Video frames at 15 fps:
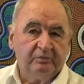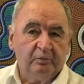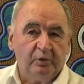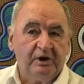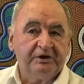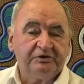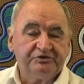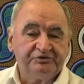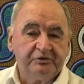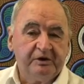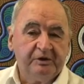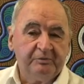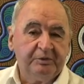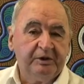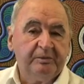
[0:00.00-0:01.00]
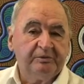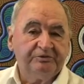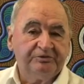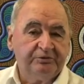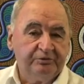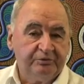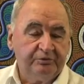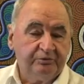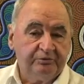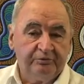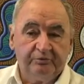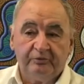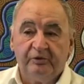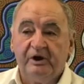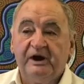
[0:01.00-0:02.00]
white Australian people to
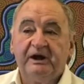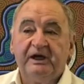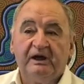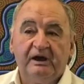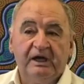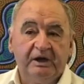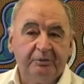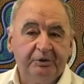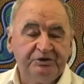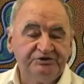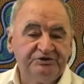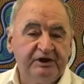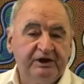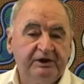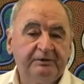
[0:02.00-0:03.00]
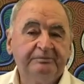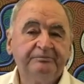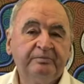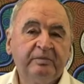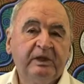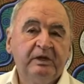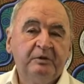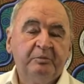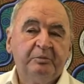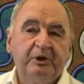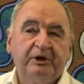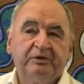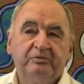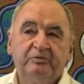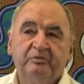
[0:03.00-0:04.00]
write our language down,
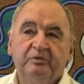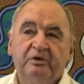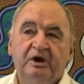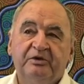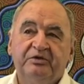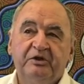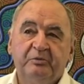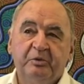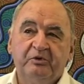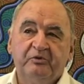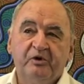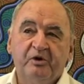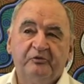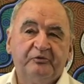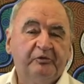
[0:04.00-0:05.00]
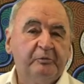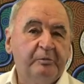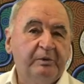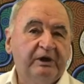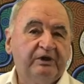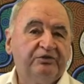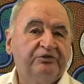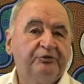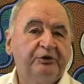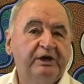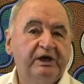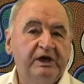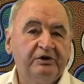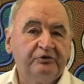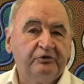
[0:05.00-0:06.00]
but I think we've gone from about
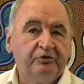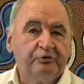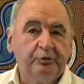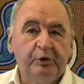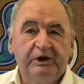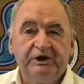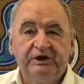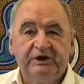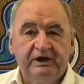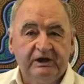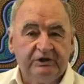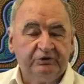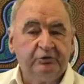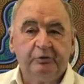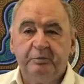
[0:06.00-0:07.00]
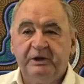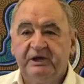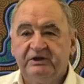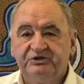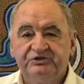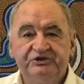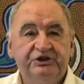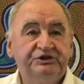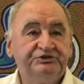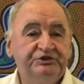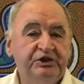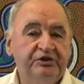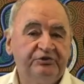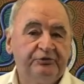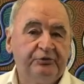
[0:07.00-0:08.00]
320 down to about
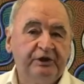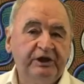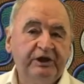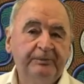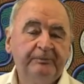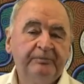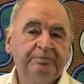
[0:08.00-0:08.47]
63